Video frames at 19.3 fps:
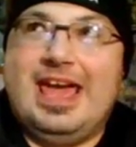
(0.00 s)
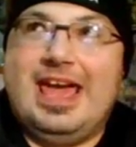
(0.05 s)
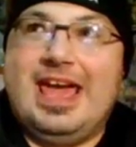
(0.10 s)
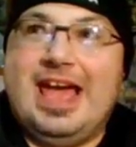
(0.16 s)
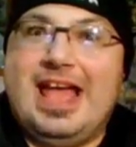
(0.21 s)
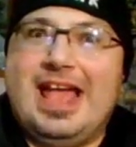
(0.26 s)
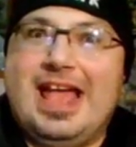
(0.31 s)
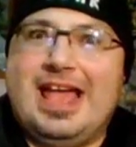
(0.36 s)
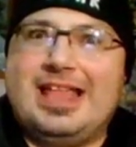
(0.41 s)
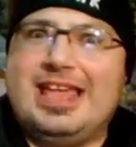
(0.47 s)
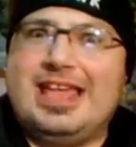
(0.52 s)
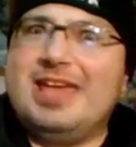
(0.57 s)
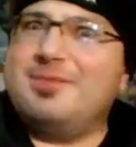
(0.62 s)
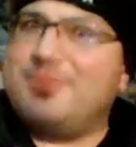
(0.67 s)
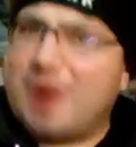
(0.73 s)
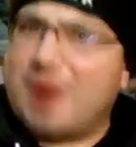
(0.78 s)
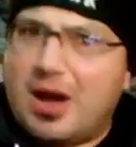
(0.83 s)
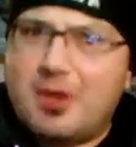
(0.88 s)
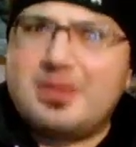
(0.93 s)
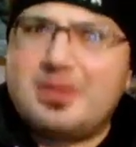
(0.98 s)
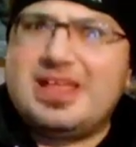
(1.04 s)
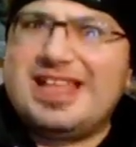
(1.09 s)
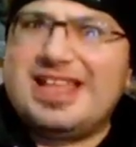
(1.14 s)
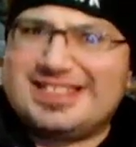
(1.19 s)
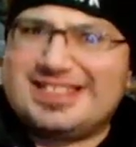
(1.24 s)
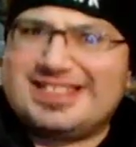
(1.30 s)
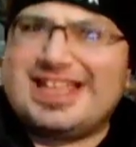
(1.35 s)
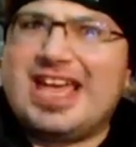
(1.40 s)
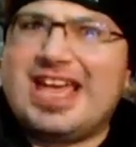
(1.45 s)
And he probably
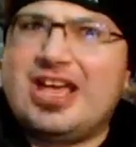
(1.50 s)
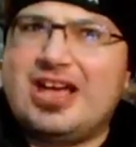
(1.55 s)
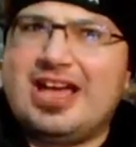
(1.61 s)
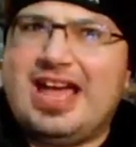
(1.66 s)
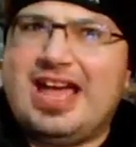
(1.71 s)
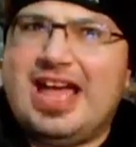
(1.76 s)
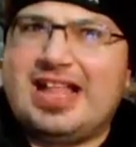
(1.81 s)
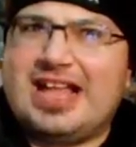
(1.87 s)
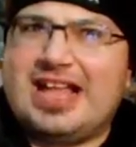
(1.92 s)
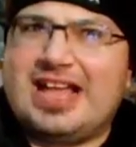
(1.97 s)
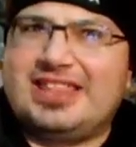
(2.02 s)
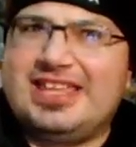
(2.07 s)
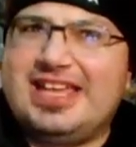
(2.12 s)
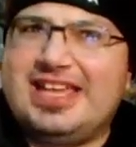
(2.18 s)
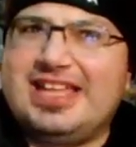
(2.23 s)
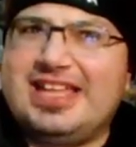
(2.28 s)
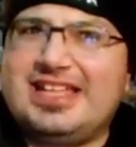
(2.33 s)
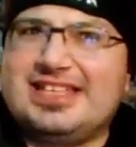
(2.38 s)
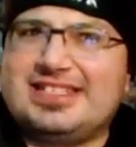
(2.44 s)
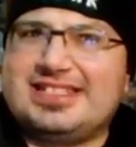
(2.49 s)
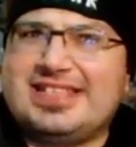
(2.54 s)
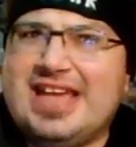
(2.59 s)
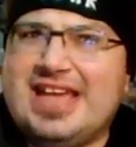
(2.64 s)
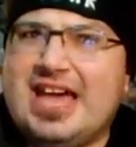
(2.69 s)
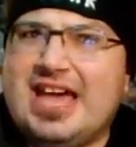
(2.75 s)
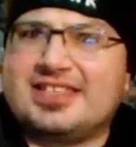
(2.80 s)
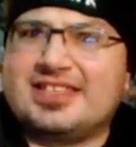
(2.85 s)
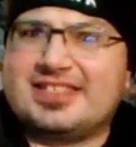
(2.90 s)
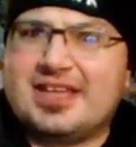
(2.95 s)
needs to stay, and I think he needs to
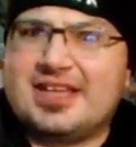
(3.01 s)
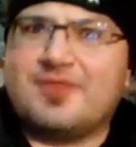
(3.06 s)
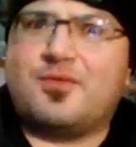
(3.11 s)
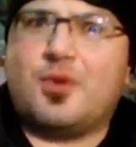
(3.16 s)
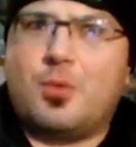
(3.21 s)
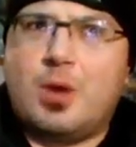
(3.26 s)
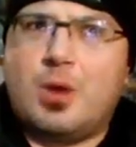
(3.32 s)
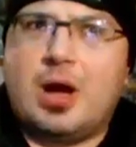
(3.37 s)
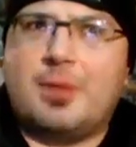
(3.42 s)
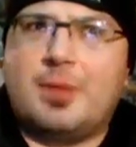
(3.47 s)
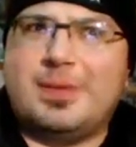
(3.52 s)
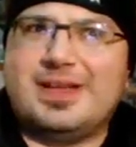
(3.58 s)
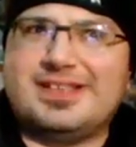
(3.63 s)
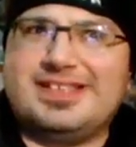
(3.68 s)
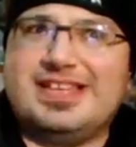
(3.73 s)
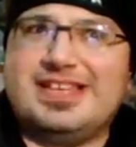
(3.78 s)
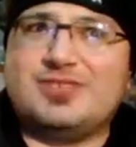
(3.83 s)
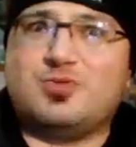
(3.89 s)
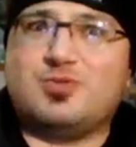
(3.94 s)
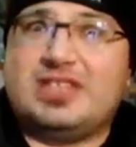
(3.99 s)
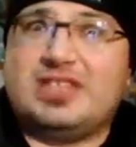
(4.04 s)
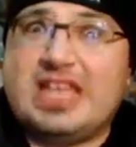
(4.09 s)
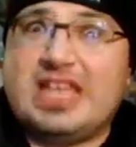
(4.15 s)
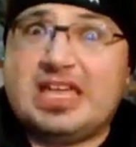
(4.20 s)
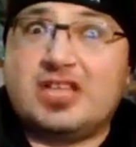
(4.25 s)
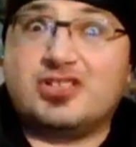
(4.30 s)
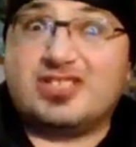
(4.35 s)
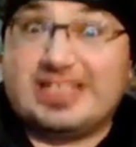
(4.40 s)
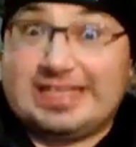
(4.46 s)
stay out of the sun for a while because he's
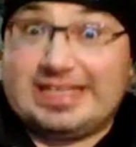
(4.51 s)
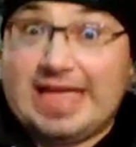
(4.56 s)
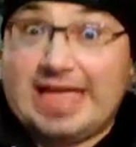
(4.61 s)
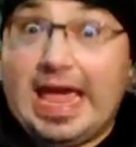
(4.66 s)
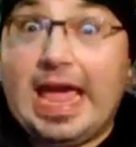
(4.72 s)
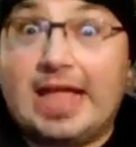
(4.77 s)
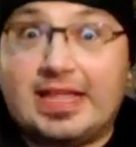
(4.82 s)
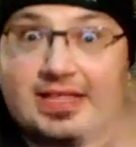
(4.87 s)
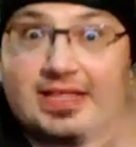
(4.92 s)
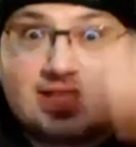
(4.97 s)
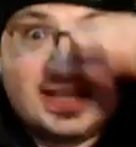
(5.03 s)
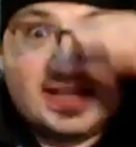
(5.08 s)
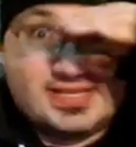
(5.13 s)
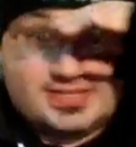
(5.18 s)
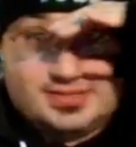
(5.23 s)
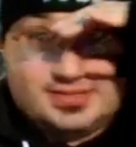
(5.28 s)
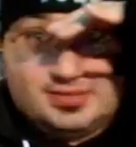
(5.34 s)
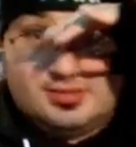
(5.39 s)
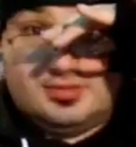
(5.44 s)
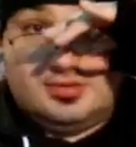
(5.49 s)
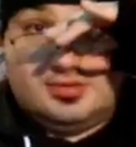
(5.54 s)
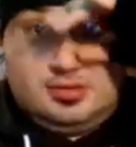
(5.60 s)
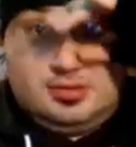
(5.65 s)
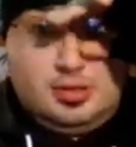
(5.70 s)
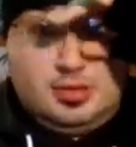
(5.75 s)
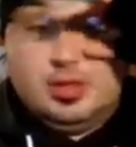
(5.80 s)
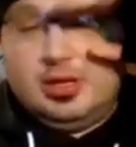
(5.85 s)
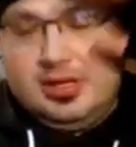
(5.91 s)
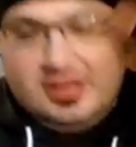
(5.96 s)
ridiculously tan in this.
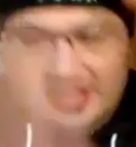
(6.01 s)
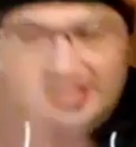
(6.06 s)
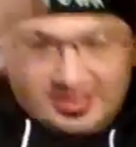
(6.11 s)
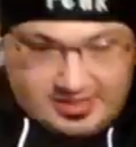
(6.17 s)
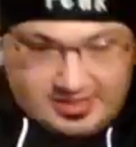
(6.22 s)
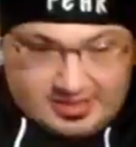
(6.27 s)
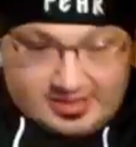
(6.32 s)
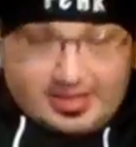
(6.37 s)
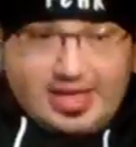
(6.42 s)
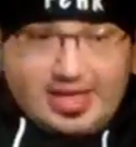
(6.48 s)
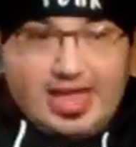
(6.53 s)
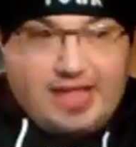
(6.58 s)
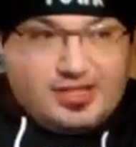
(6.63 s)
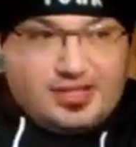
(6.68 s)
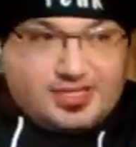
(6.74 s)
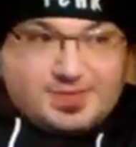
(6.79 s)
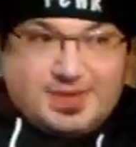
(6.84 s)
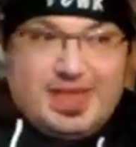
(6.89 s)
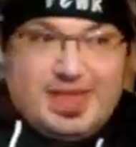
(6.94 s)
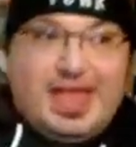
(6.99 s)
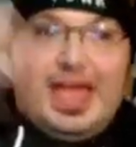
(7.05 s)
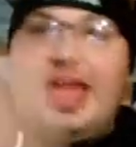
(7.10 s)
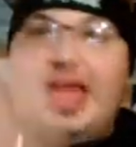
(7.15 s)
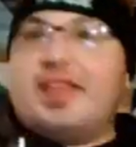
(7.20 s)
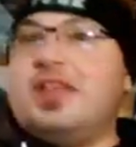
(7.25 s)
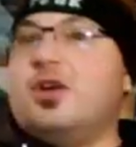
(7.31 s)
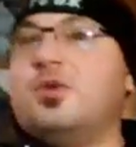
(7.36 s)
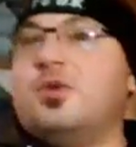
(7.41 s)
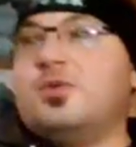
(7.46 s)
And
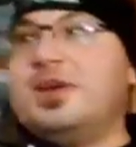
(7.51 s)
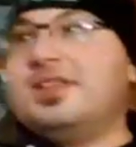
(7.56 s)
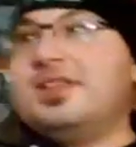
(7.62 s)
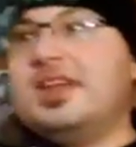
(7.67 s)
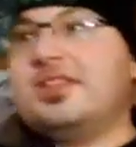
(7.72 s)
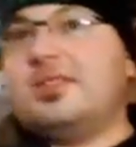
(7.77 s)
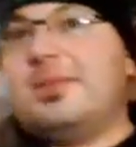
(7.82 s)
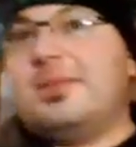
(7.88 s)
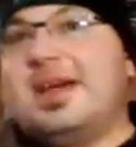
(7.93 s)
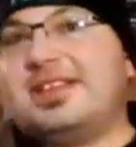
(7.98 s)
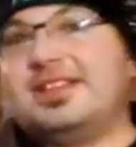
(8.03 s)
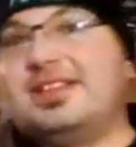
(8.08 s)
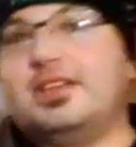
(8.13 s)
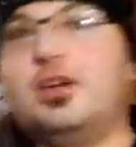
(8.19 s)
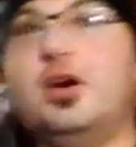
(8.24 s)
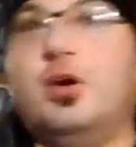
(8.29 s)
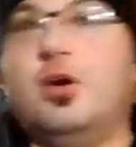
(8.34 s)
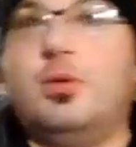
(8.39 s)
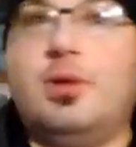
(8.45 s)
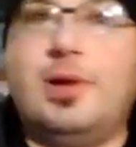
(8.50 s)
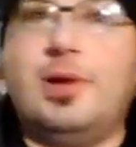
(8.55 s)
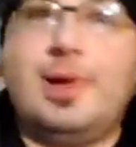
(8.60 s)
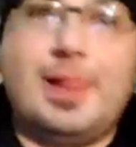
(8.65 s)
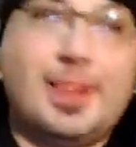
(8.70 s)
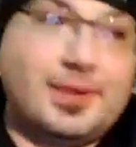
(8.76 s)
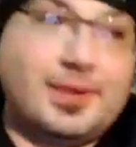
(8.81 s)
they go right down to Mexico.